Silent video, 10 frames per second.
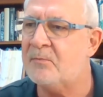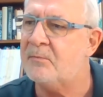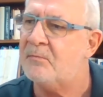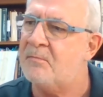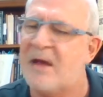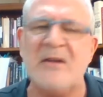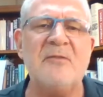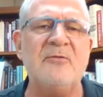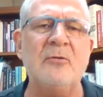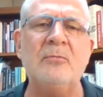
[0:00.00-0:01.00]
many of
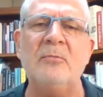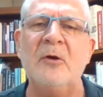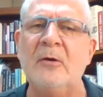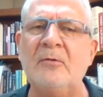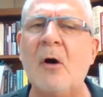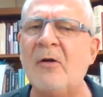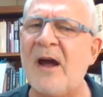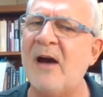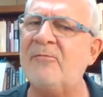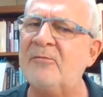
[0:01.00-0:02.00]
you don't
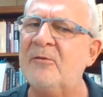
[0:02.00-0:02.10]
have